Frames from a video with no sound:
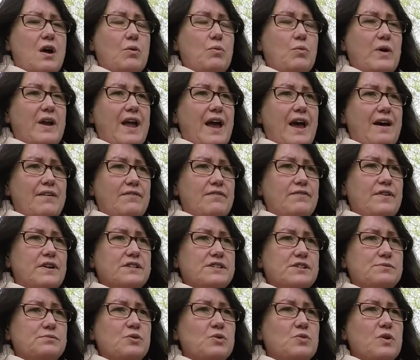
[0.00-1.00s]
we have a
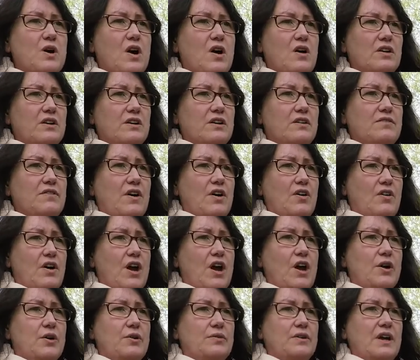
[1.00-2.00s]
small garden of our
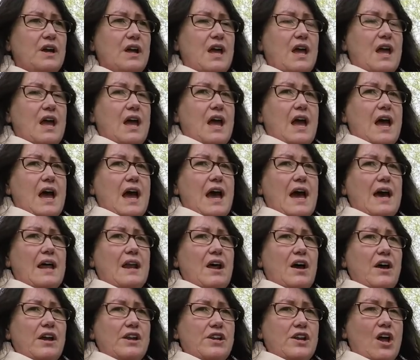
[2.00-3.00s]
own, and
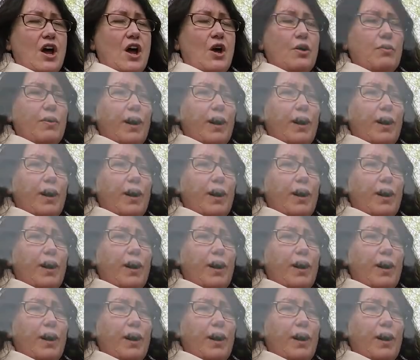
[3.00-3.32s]
I know